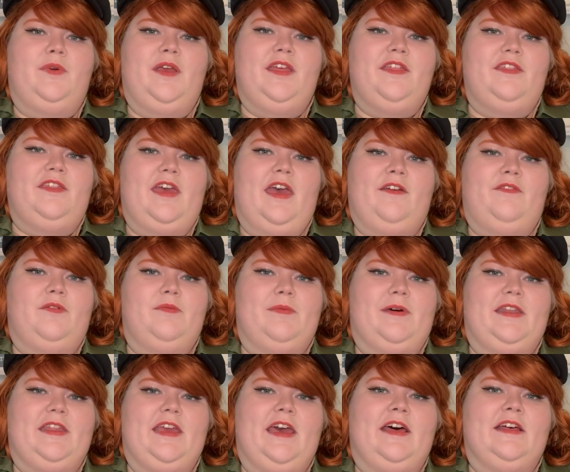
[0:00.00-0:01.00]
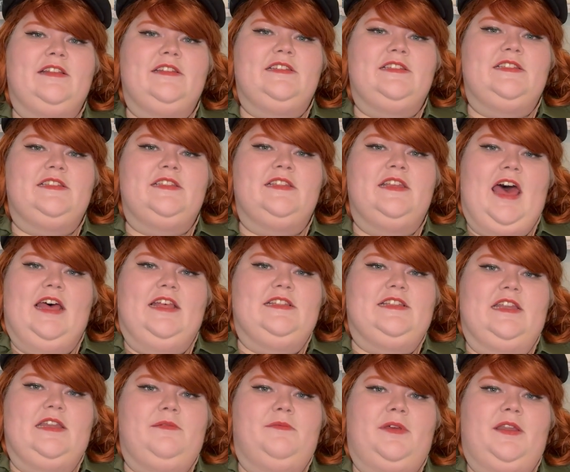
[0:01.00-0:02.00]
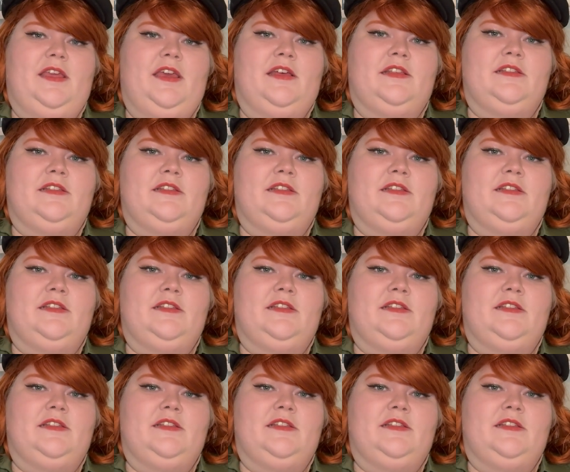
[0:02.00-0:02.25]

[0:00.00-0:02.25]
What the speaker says: with everybody else as anybody